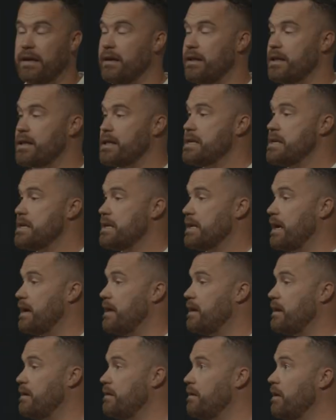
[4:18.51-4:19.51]
Tennessee
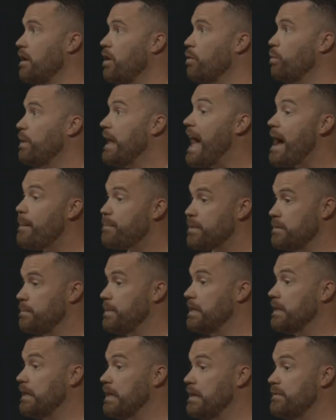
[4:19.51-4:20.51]
again. And we happened to
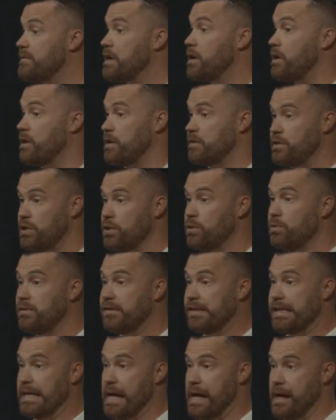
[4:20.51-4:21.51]
be leaving on a
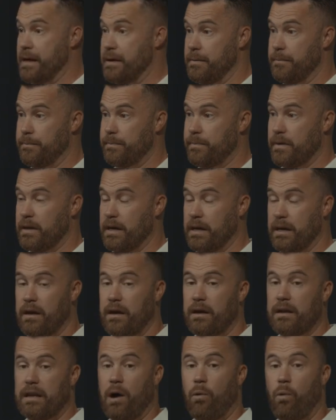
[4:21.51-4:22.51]
Tuesday.
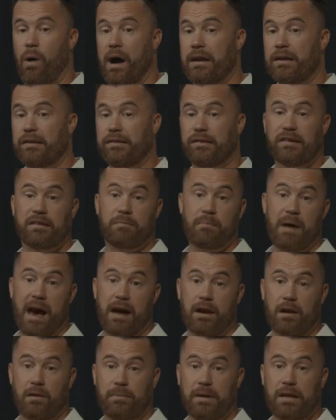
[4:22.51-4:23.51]
Now, why does this
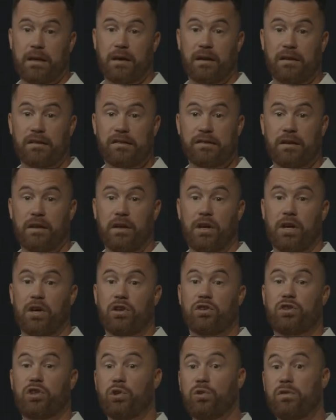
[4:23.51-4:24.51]
matter? Because
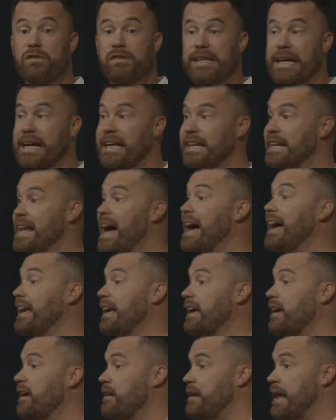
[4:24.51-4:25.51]
Tuesday
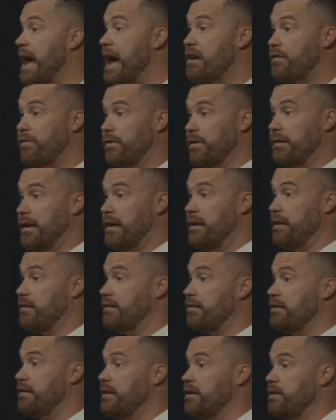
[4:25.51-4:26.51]
night in Nashville,
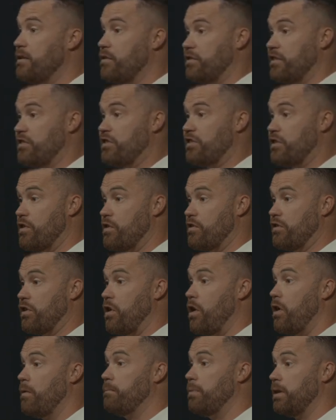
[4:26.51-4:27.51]
Tennessee, there's a church
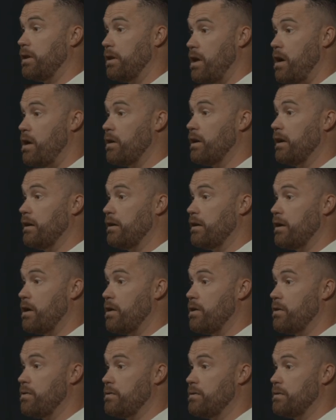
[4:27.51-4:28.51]
called Belonging
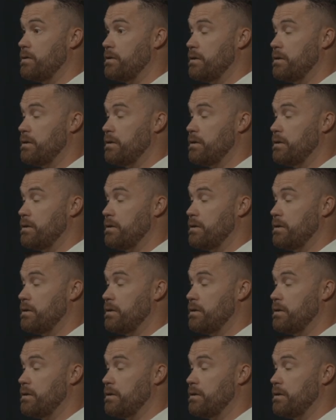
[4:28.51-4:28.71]
Co.